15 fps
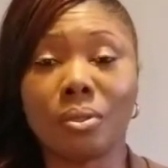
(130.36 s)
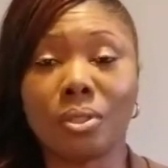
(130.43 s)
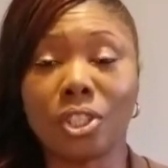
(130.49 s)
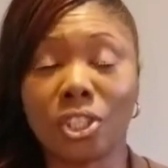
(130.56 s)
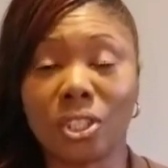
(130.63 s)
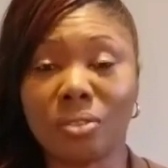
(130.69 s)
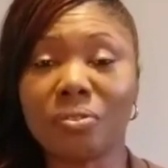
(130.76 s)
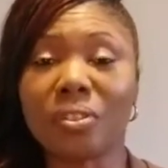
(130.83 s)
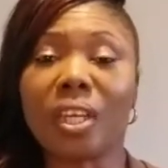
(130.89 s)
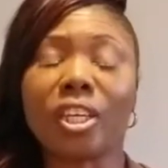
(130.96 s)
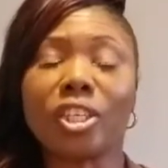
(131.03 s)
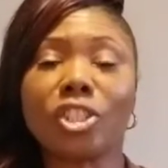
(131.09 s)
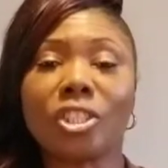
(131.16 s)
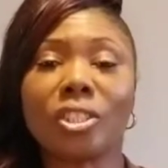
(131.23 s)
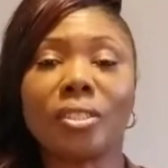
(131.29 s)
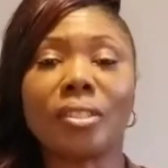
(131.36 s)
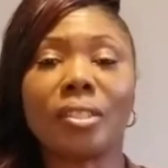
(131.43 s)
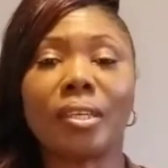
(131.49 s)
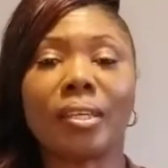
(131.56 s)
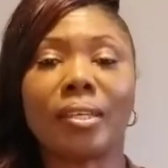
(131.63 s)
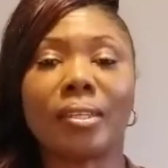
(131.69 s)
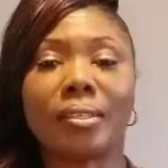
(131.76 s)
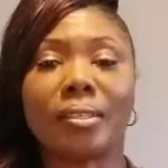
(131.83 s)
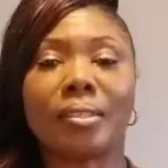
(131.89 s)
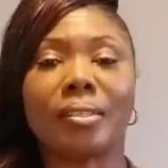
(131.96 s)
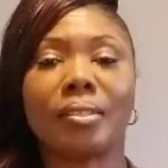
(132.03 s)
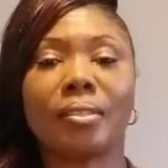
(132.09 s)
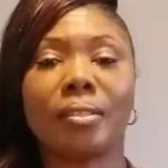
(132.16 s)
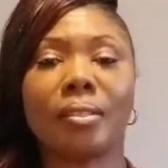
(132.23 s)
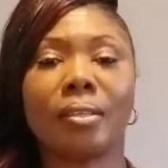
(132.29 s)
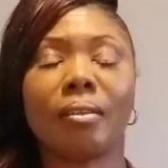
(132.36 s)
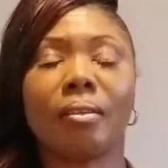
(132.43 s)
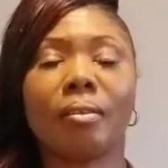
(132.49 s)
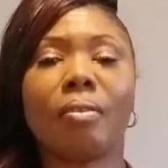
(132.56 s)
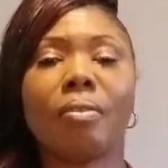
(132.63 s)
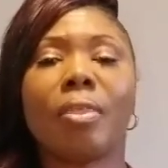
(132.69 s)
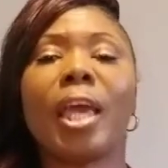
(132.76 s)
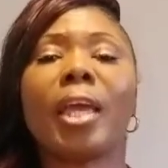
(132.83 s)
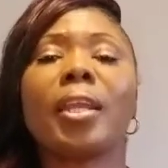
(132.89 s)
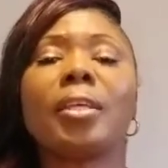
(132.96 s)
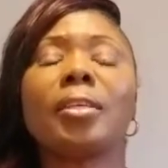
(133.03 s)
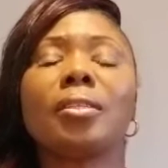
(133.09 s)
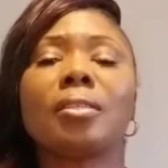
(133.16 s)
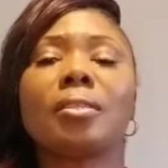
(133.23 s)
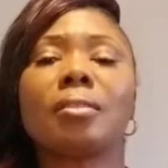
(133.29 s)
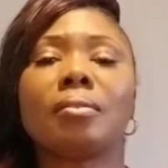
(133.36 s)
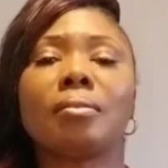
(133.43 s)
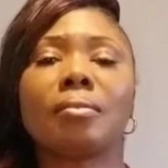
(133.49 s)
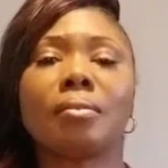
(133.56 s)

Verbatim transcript: Shift Nation, that is